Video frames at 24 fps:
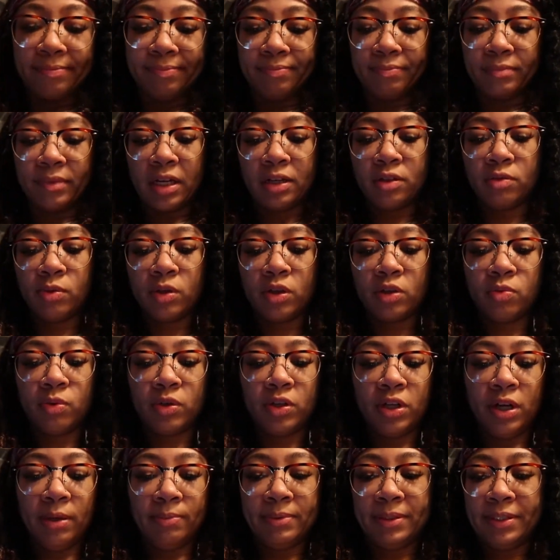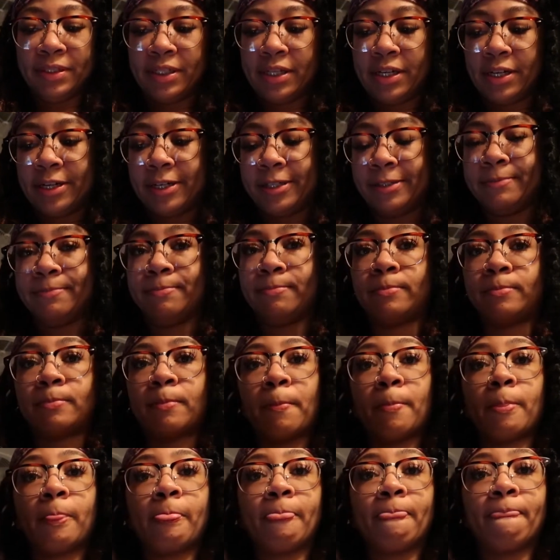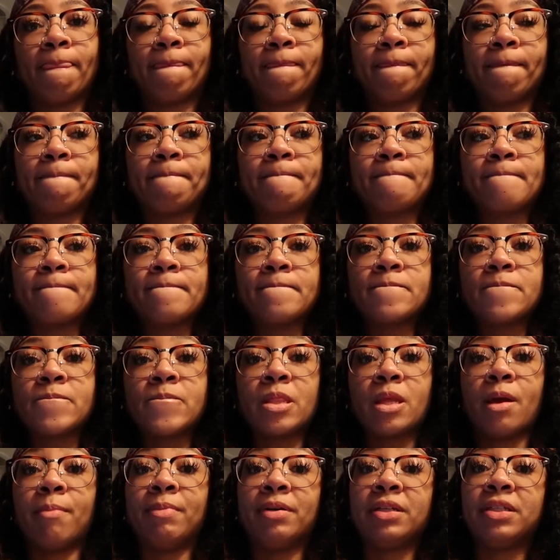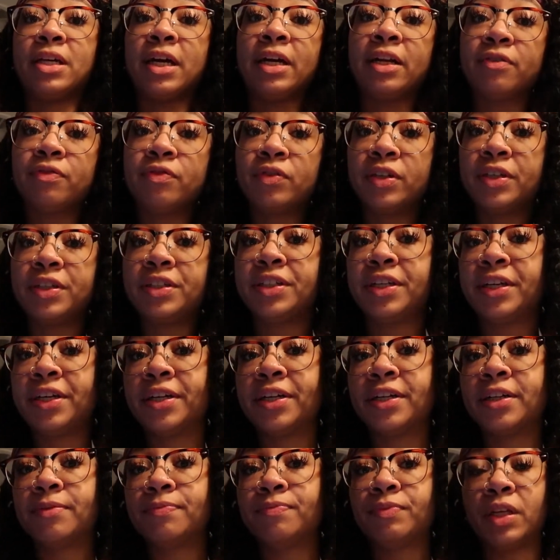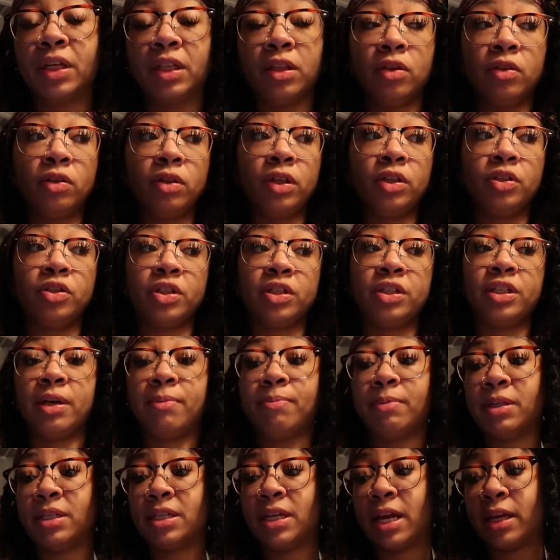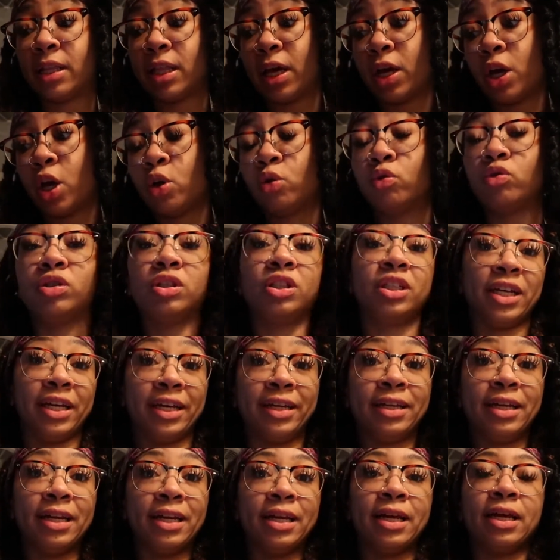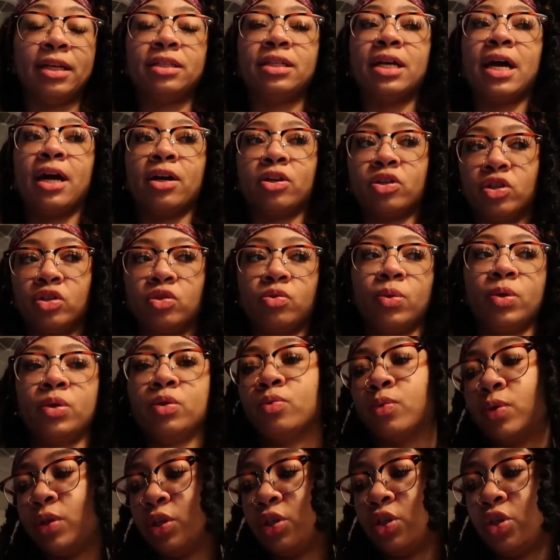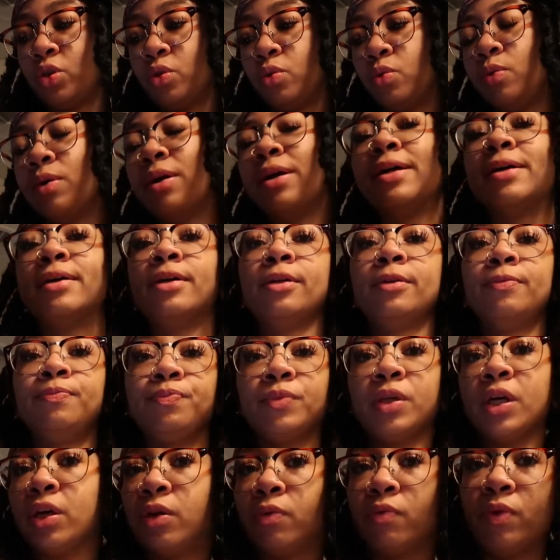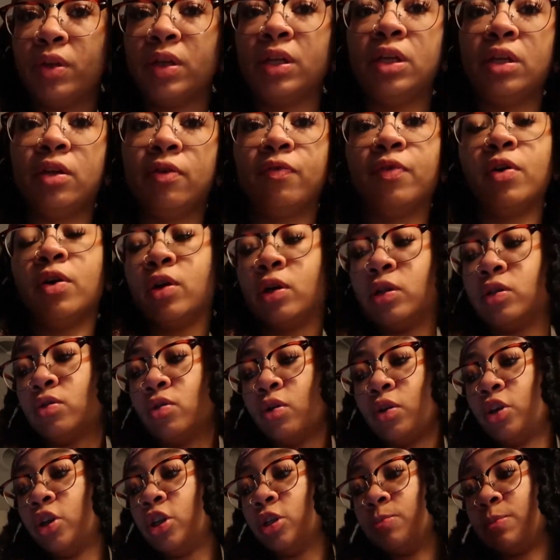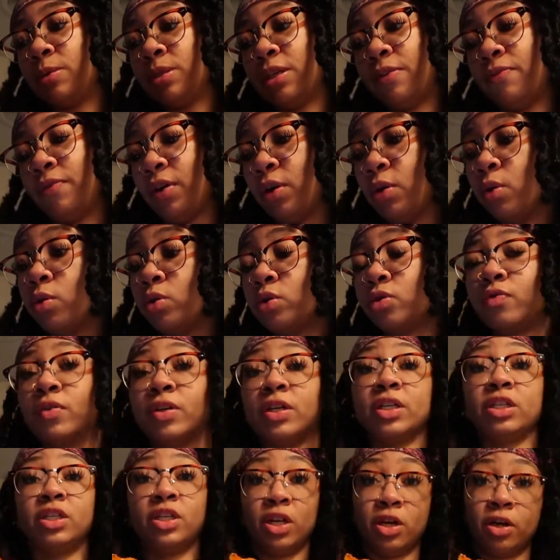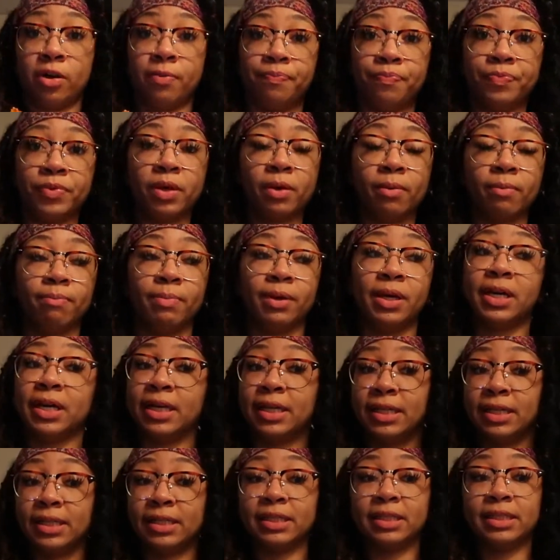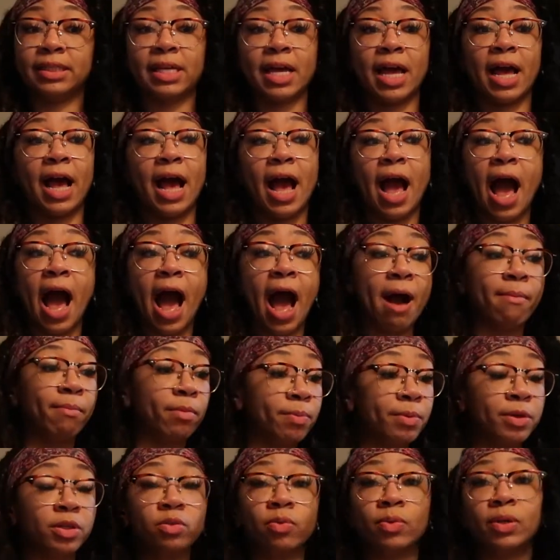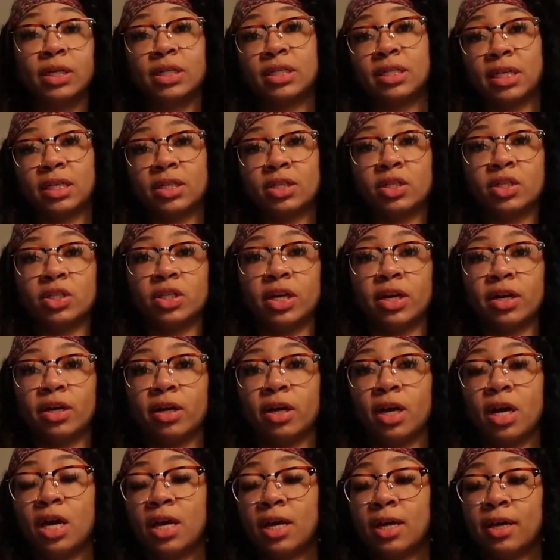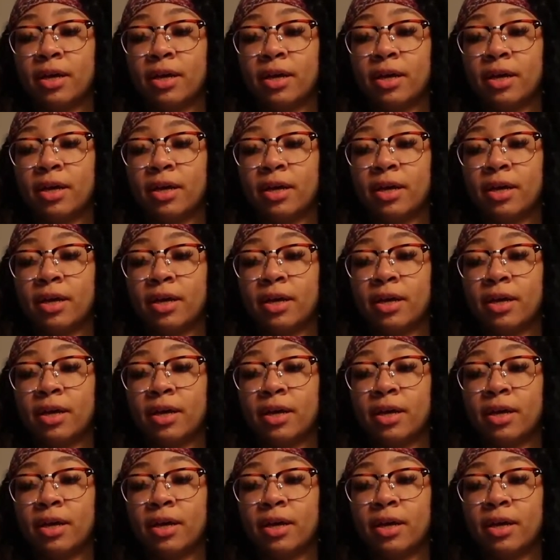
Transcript: i just want to switch it up this year i'm excited for this year it literally just hit me today like oh shit it is actually 2022 and you really need to focus on your specific goals for this year because i'm gonna be 26 this year